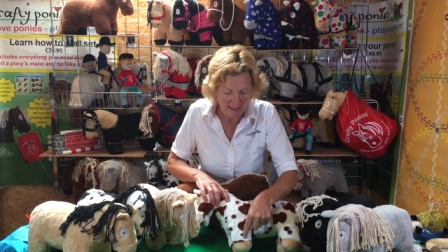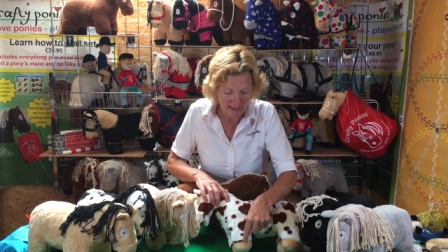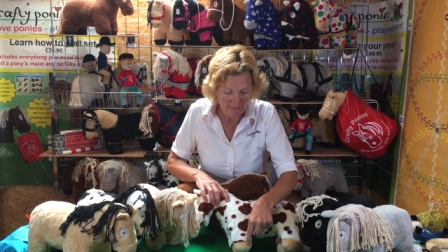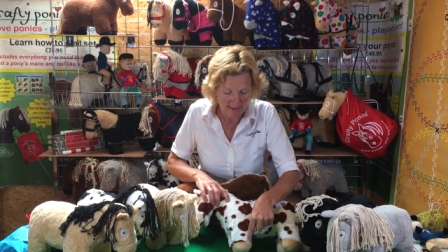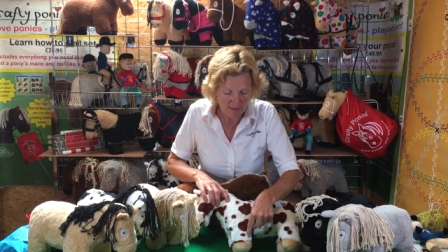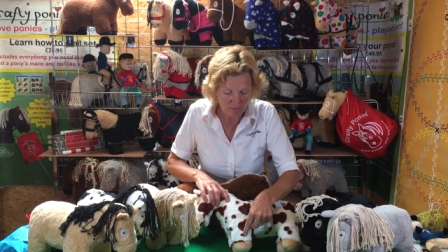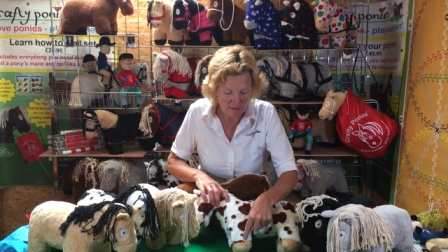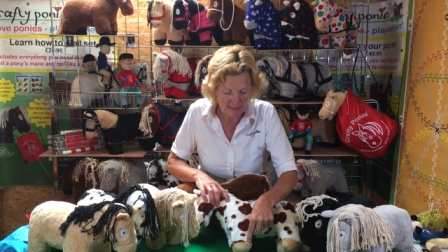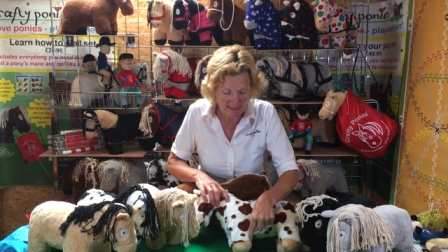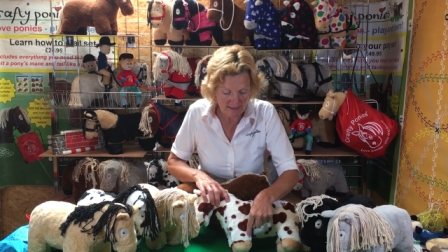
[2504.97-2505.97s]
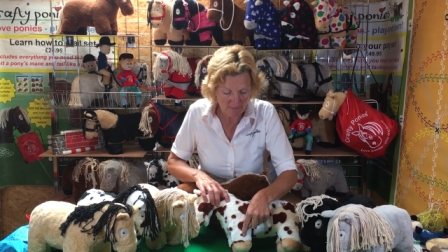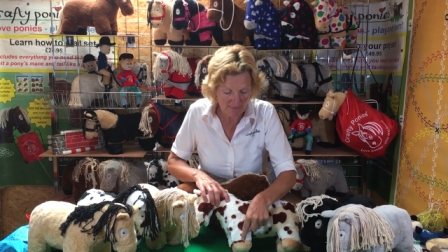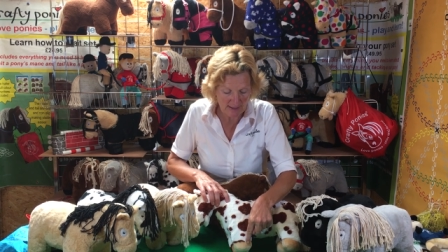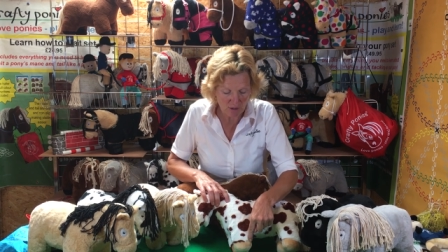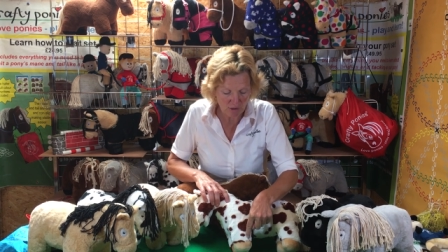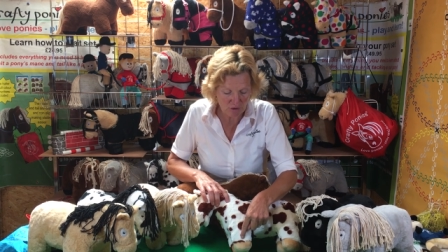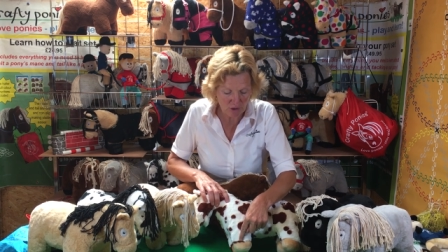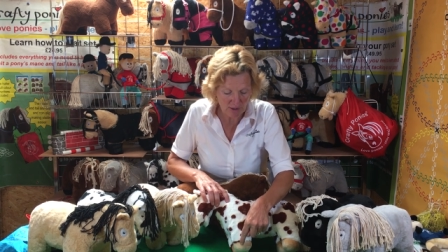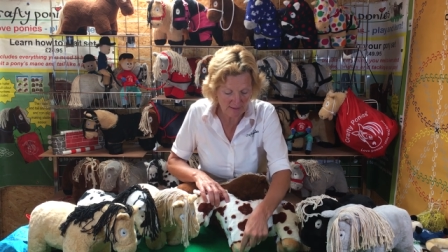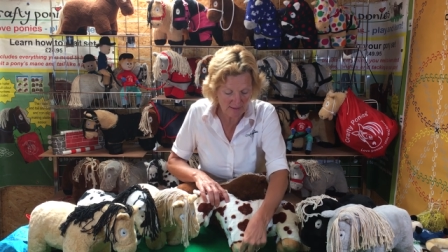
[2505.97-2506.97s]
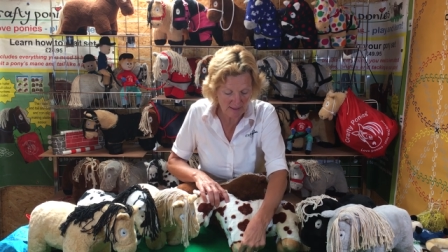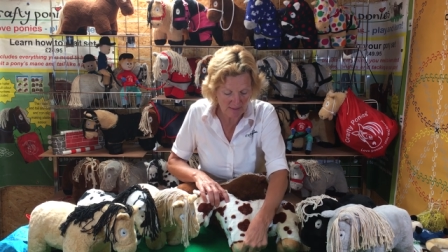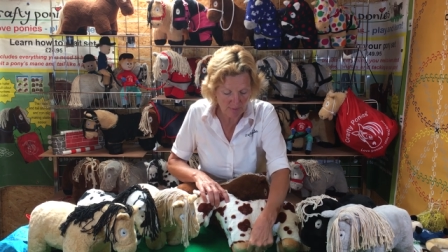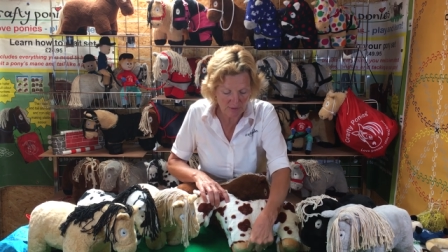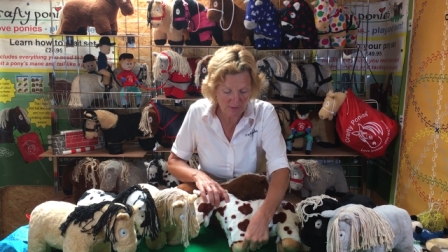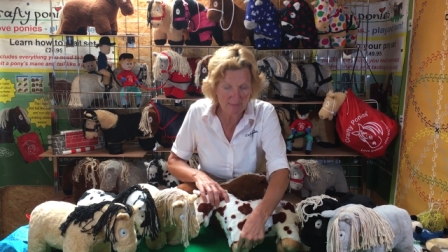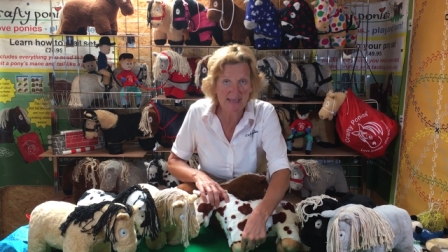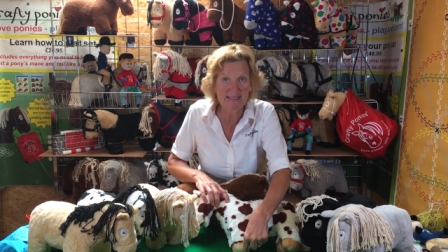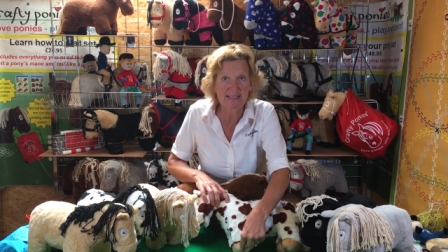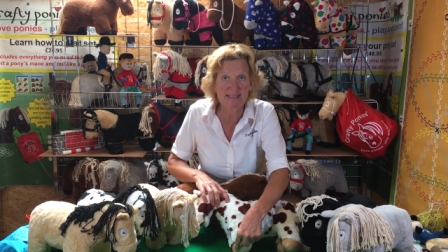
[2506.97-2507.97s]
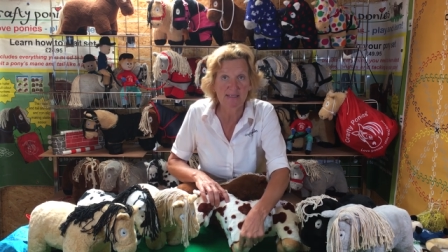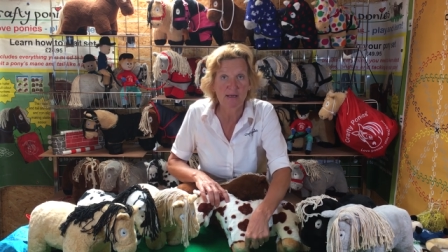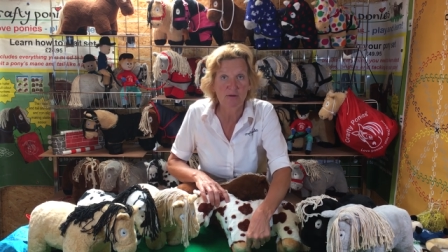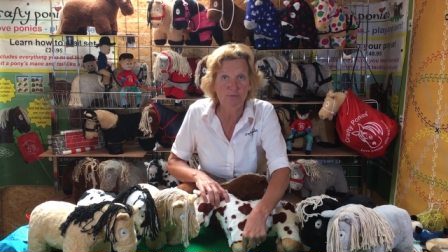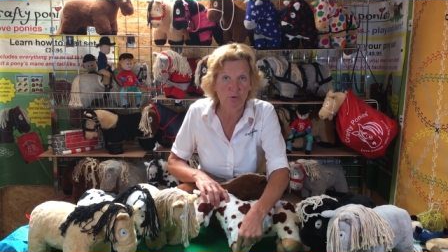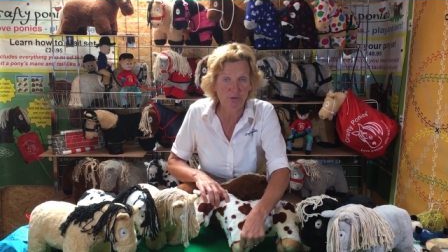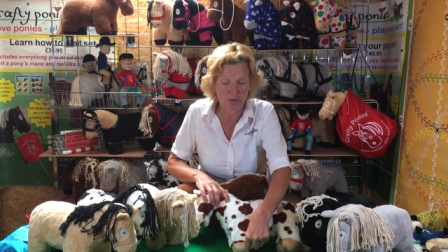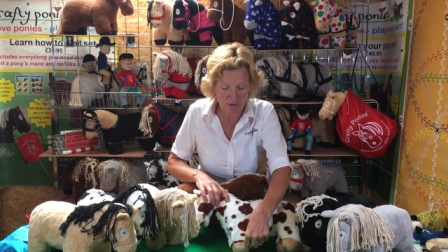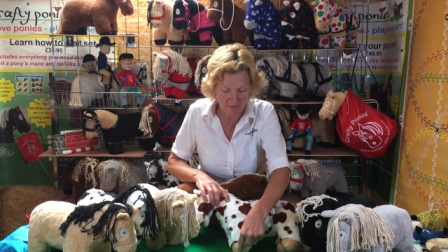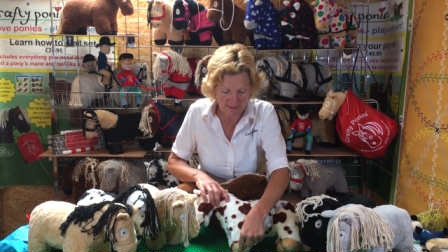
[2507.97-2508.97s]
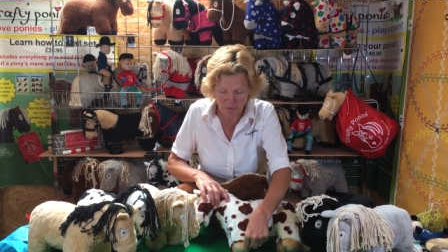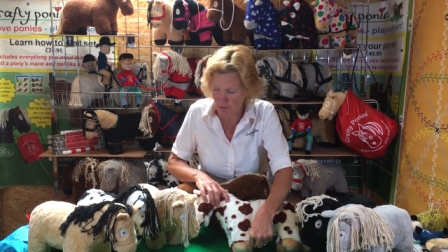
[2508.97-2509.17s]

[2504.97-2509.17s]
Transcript: And then underneath the fetlock joint at the bottom is his foot or his